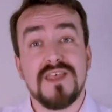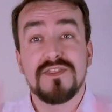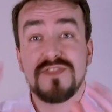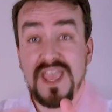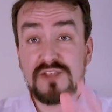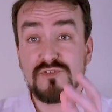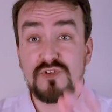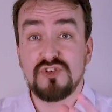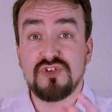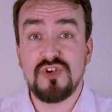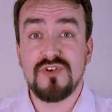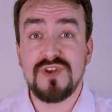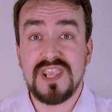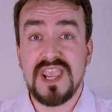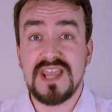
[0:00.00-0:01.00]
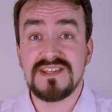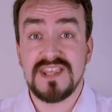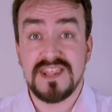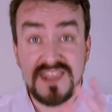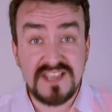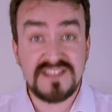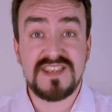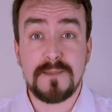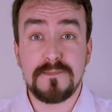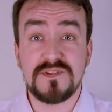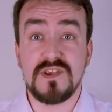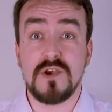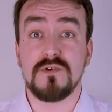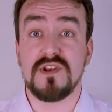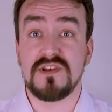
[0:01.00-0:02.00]
Thanks for tuning in to this
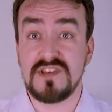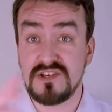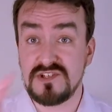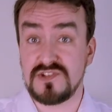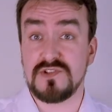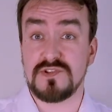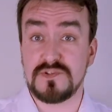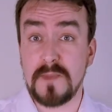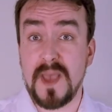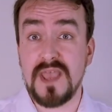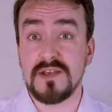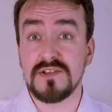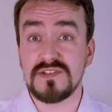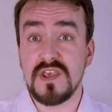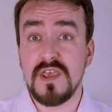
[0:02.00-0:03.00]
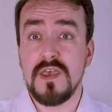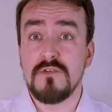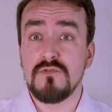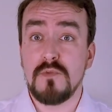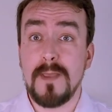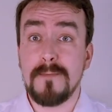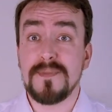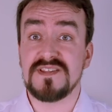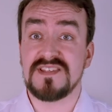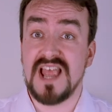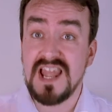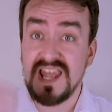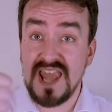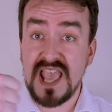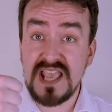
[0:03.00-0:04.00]
episode of Digital Smiles. Remember to
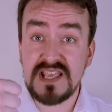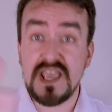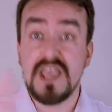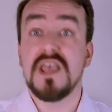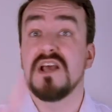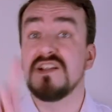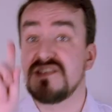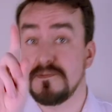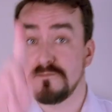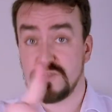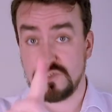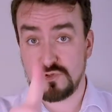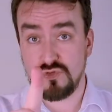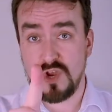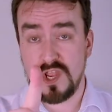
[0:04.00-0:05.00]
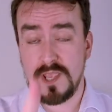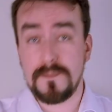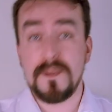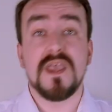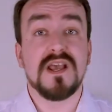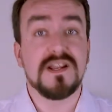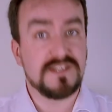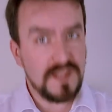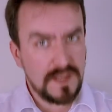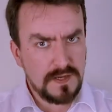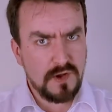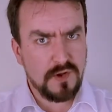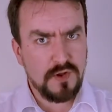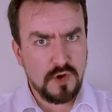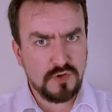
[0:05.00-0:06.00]
like and subscribe and
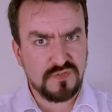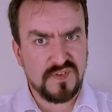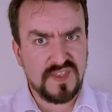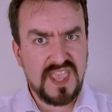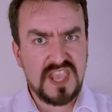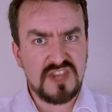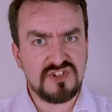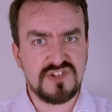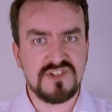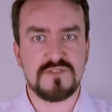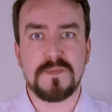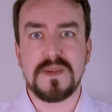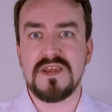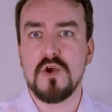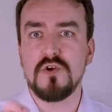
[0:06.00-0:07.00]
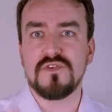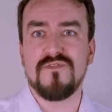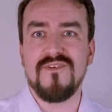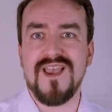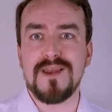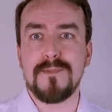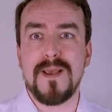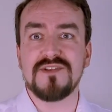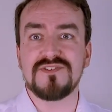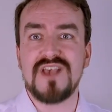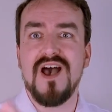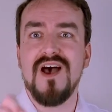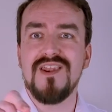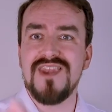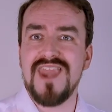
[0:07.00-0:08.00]
turn on notifications to be notified about
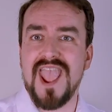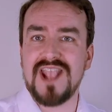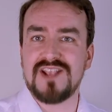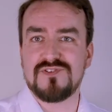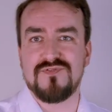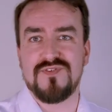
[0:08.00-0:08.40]
our next